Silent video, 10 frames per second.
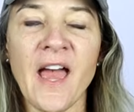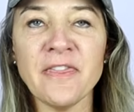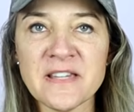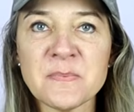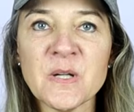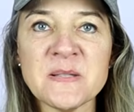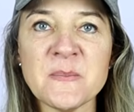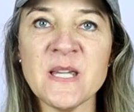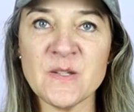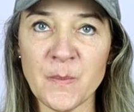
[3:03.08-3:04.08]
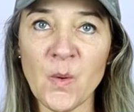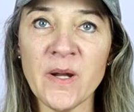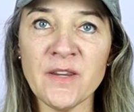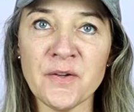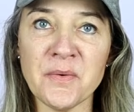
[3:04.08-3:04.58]
And this brings me to
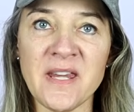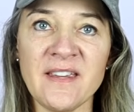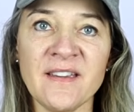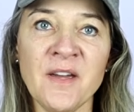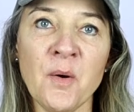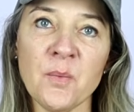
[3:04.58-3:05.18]
point 3,